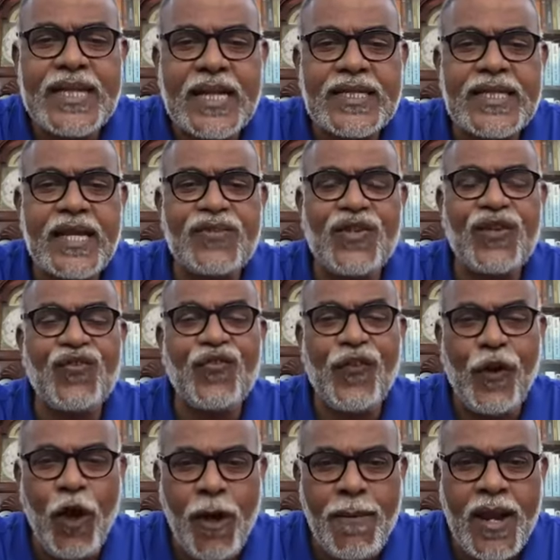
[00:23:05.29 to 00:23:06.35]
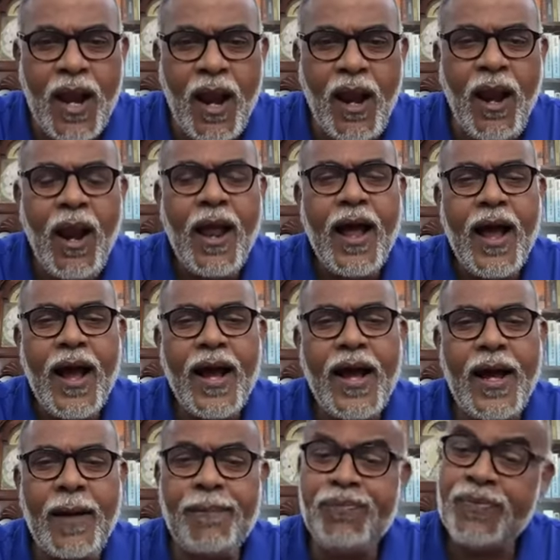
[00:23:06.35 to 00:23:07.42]
success is phenomenal
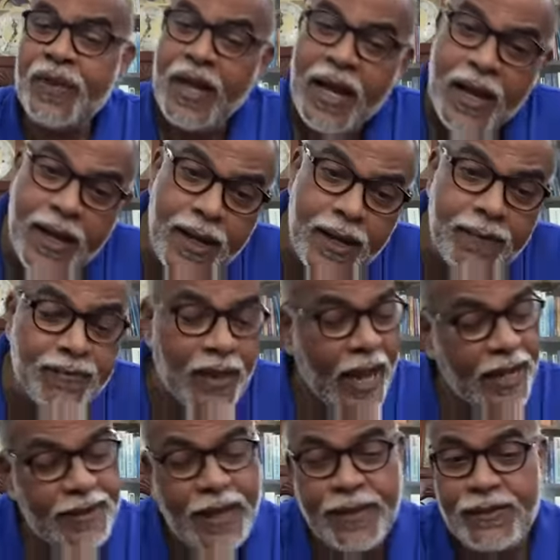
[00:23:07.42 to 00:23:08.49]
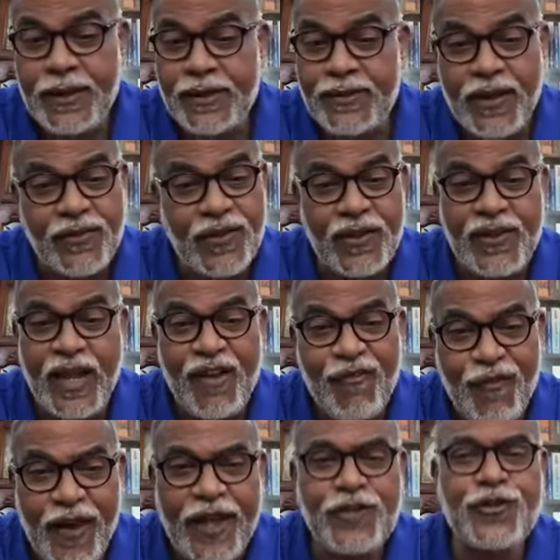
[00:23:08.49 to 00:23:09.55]
um, uh, and it, this is a
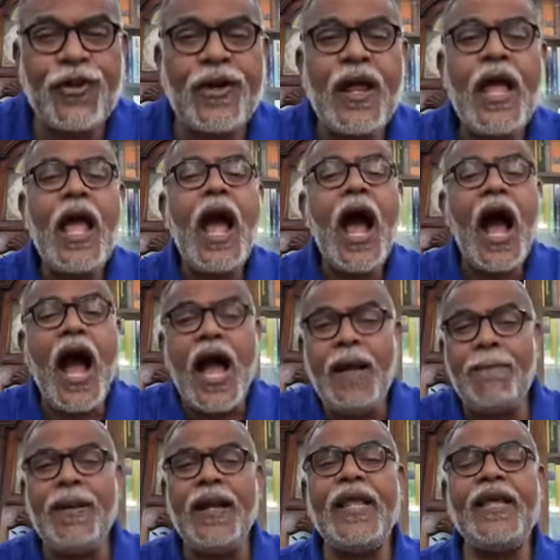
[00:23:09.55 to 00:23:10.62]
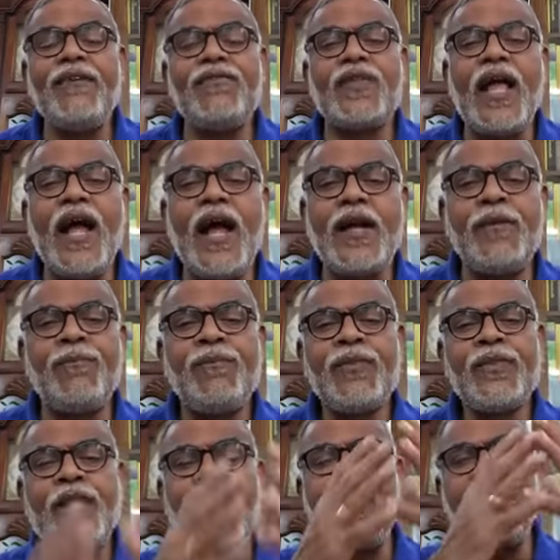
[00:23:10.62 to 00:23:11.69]
reflection. I believe that
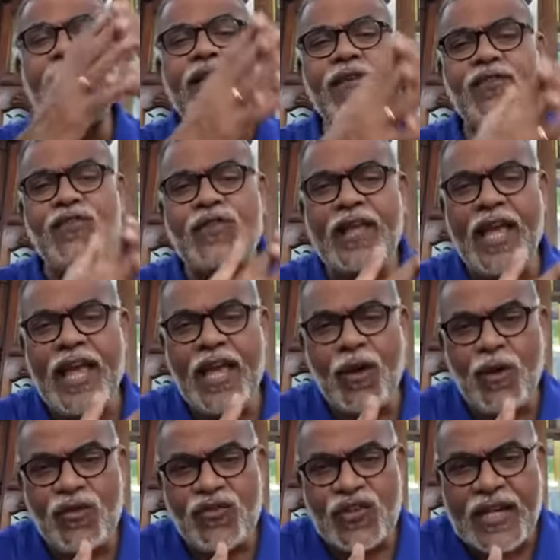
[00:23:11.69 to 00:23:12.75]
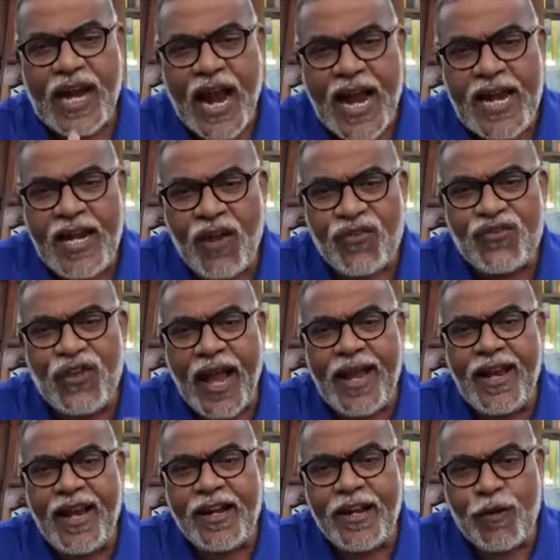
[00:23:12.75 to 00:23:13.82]
there is a kind of
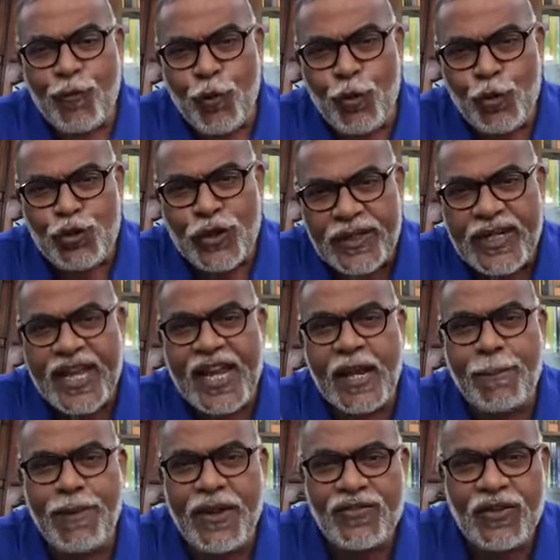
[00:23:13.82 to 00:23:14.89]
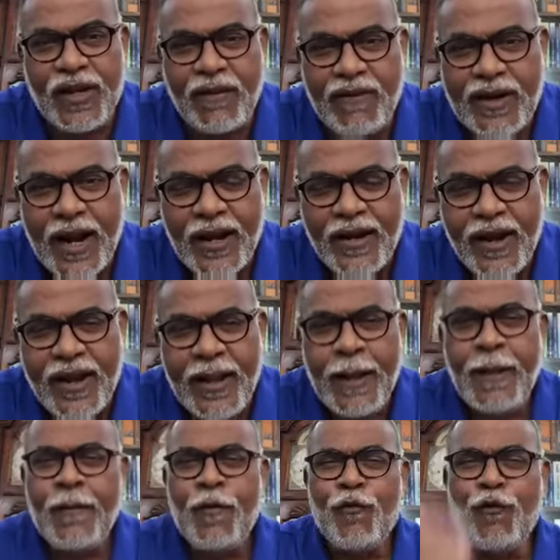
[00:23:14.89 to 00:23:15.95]
silent revolution taking place in our country
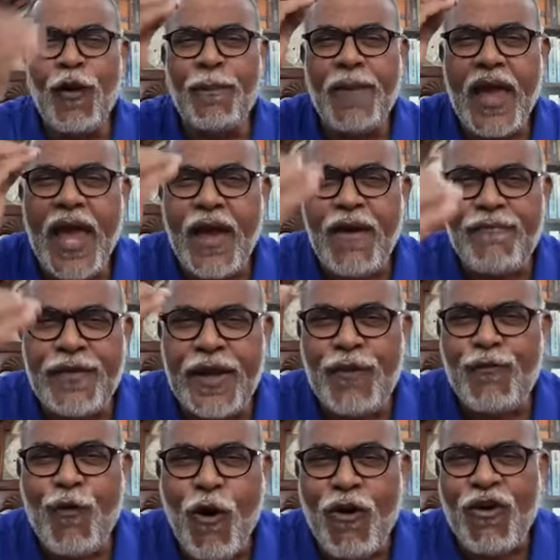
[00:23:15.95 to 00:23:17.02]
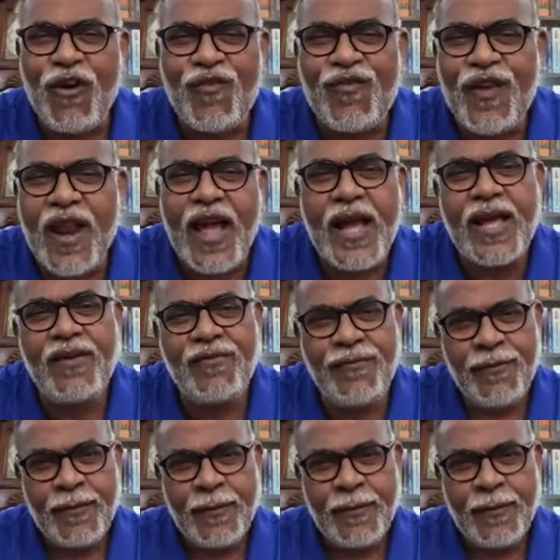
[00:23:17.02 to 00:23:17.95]
from every walk of life.